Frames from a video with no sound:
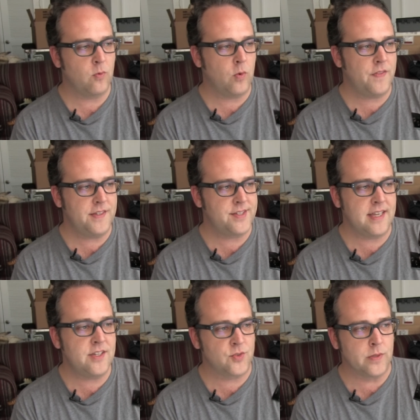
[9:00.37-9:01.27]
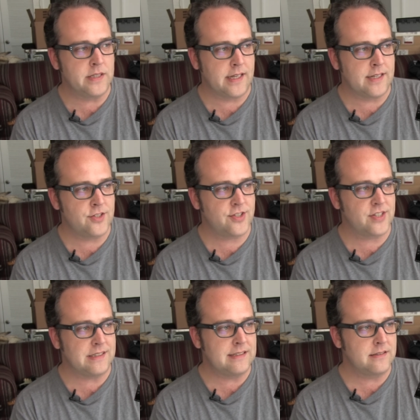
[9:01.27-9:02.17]
And what this is really is
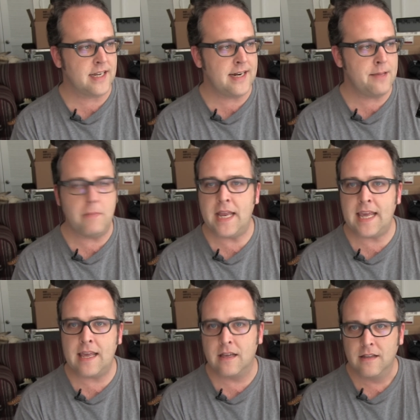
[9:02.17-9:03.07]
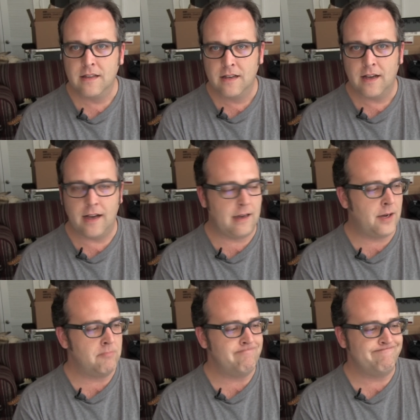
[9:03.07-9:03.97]
just a little tiny mini.
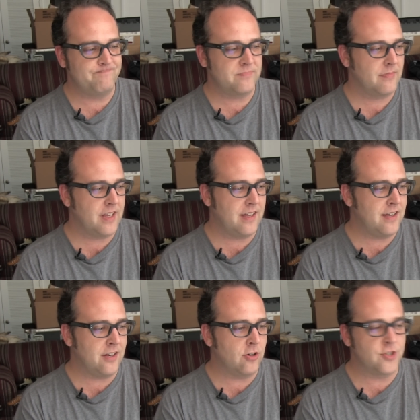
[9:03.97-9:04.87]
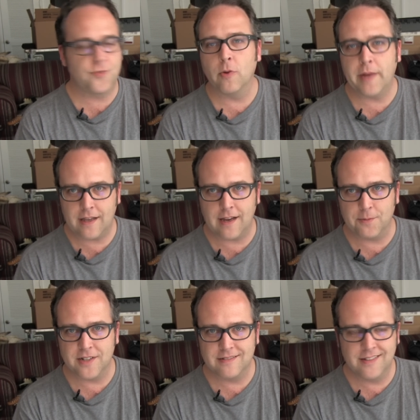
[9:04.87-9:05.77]
Um, large format
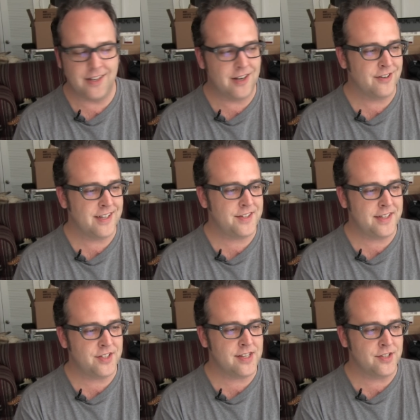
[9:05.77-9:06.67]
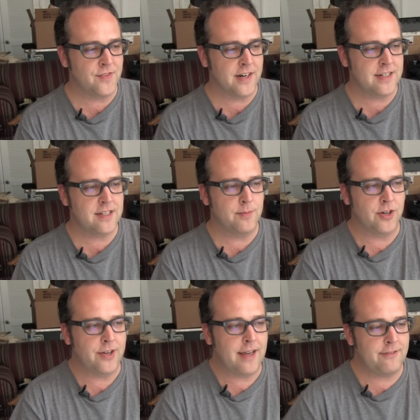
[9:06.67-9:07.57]
camera. You know, it, it's it's very
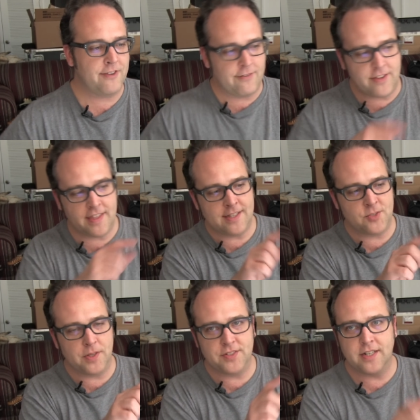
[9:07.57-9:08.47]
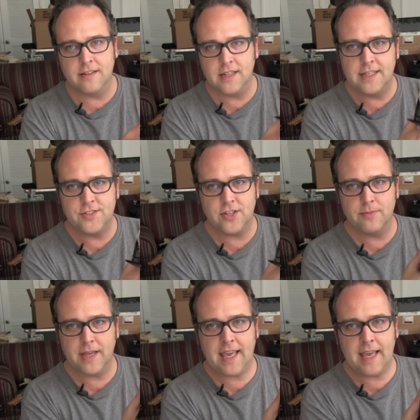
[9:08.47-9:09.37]
similar. You have everything is built into the lens, all
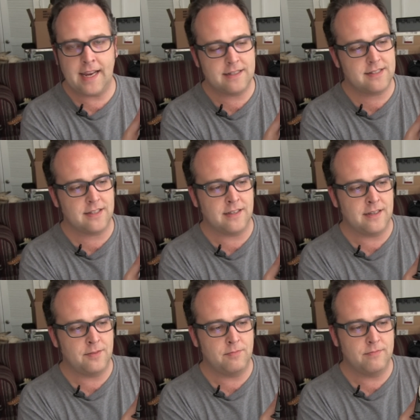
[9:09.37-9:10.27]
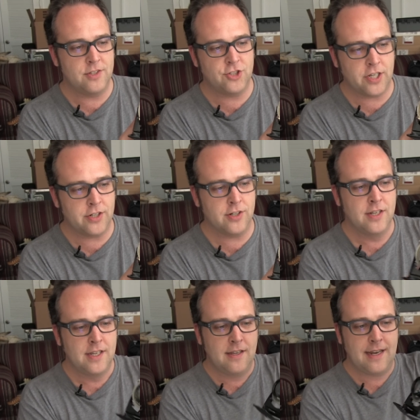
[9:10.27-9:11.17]
the mechanics, um, the shutter,
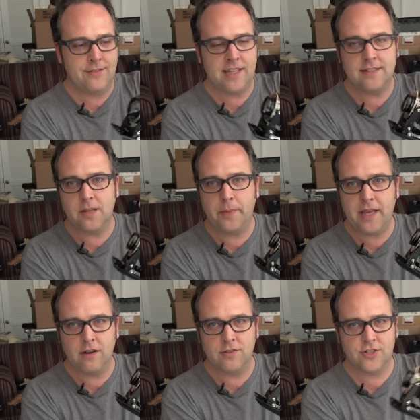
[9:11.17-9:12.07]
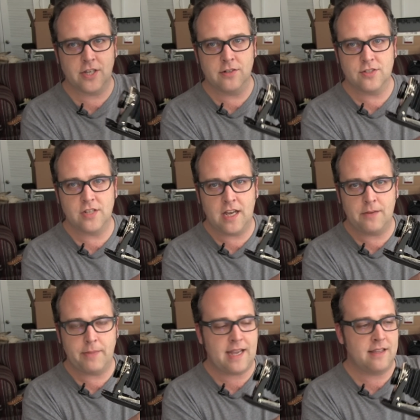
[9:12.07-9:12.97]
everything is up here. The shutter is
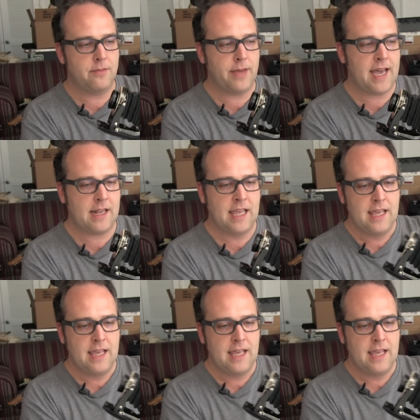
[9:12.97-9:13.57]
not back in the back.